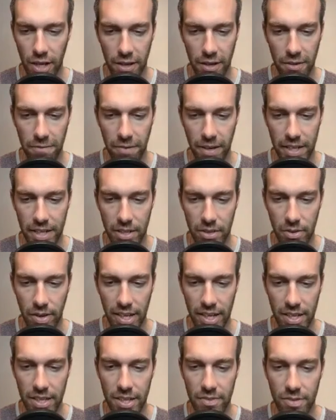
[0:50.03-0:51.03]
fighter,
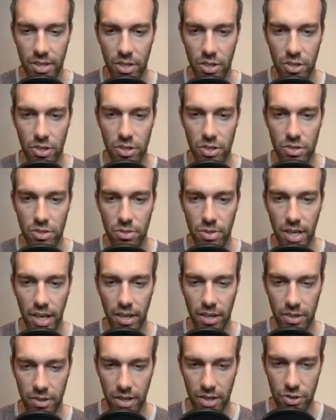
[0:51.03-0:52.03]
right? Even though you just do
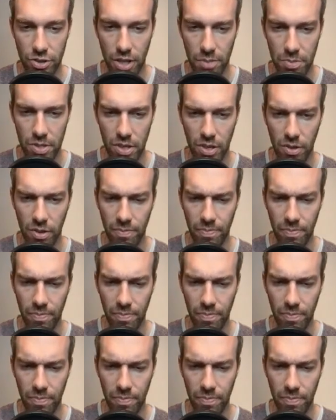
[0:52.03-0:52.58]
counter cross shop. So